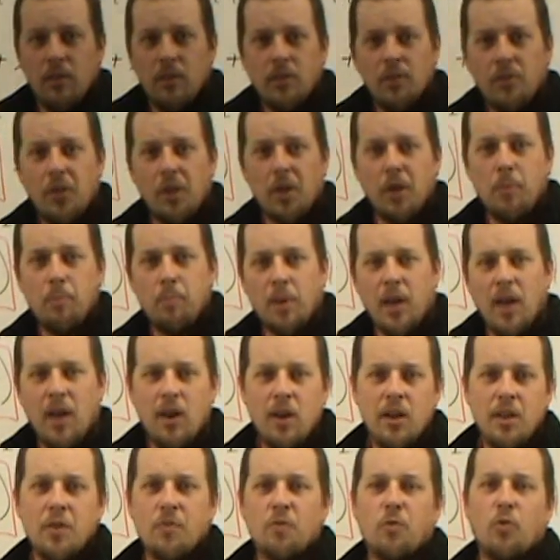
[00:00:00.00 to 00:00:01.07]
the
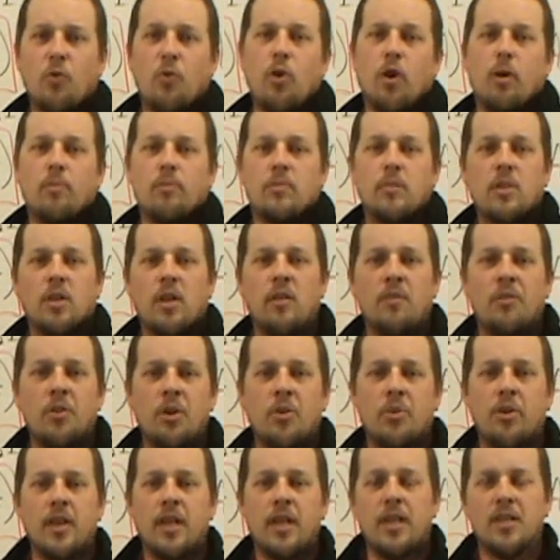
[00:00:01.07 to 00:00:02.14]
comparative form of the
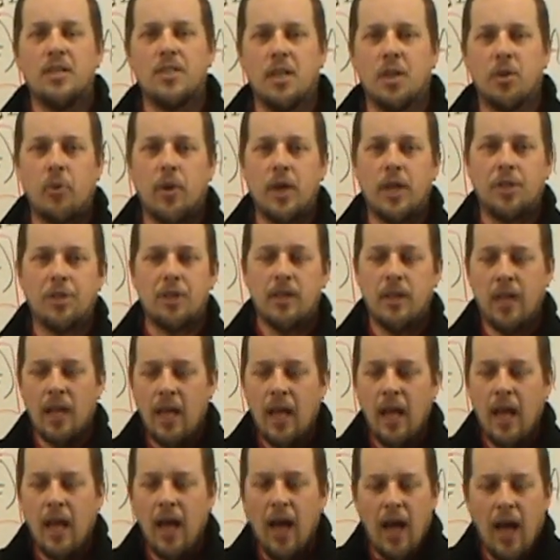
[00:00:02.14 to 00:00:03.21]
Arrhenius equation,
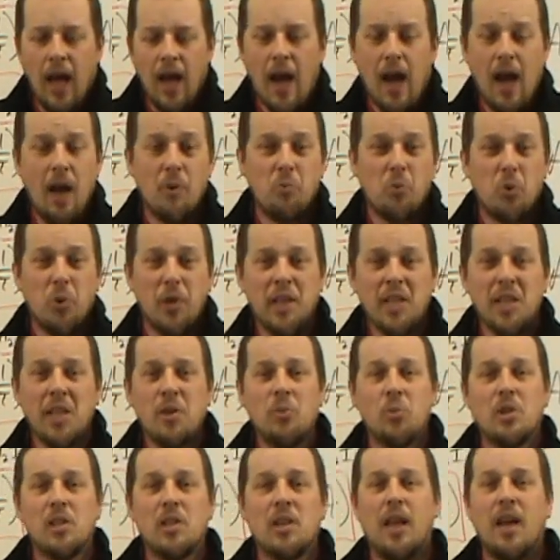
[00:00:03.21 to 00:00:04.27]
I'm really
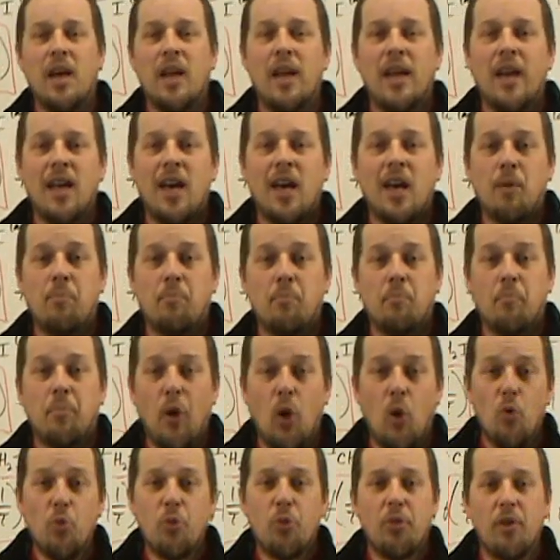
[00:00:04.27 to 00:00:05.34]
relying on
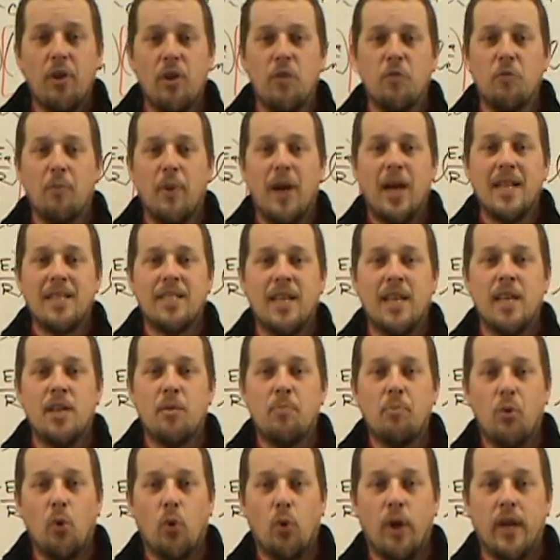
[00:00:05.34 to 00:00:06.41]
both of my data
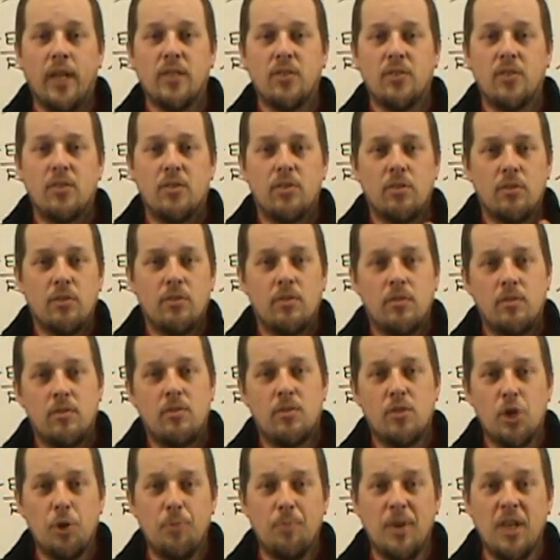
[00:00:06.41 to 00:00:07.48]
points
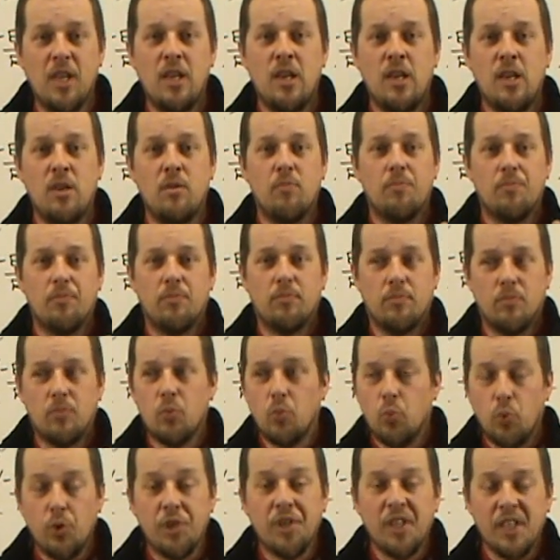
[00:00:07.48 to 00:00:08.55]
to be
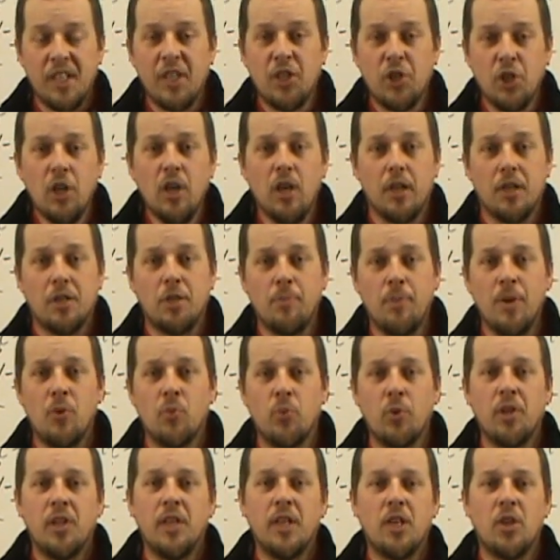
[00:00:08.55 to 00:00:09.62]
really good, to be
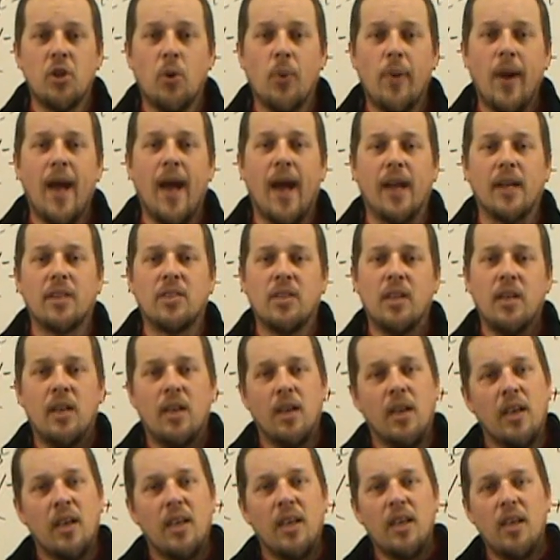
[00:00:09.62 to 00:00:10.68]
really correct.
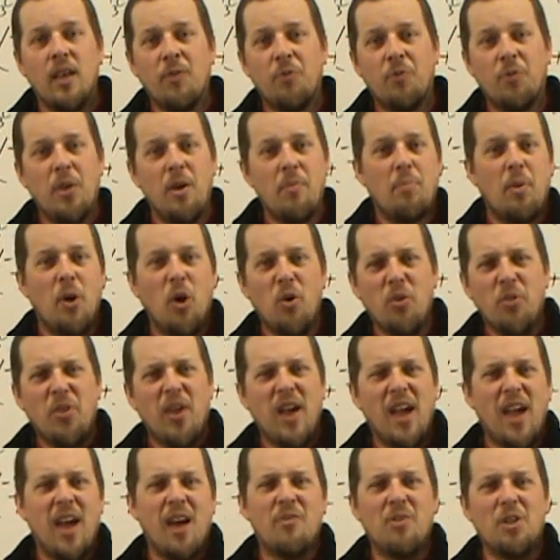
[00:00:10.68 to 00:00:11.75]
If they both
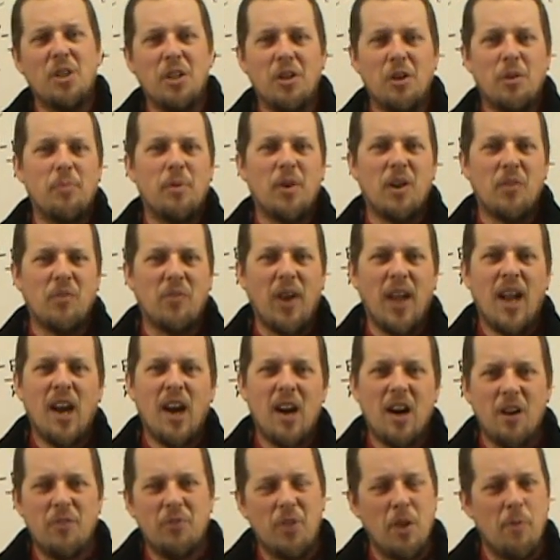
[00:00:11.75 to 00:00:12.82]
have a little bit of
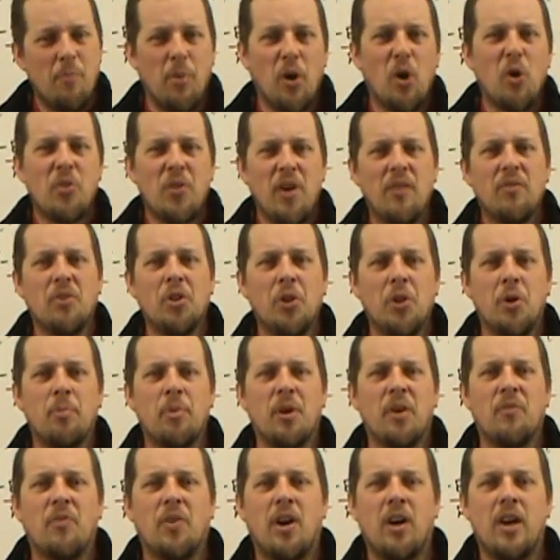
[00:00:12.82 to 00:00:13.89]
error, if they both have a little bit
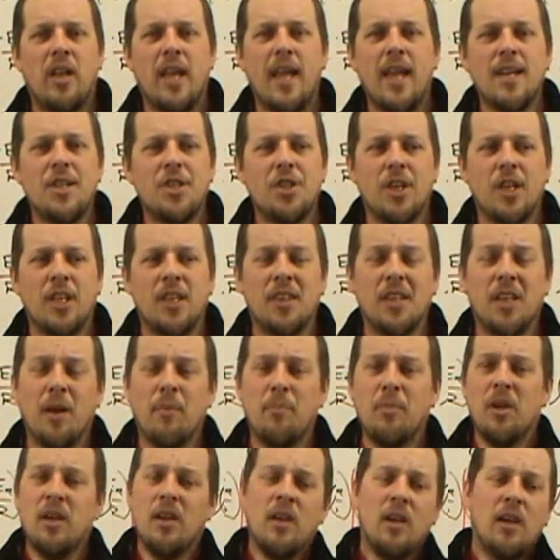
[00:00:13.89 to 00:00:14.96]
of variation in them,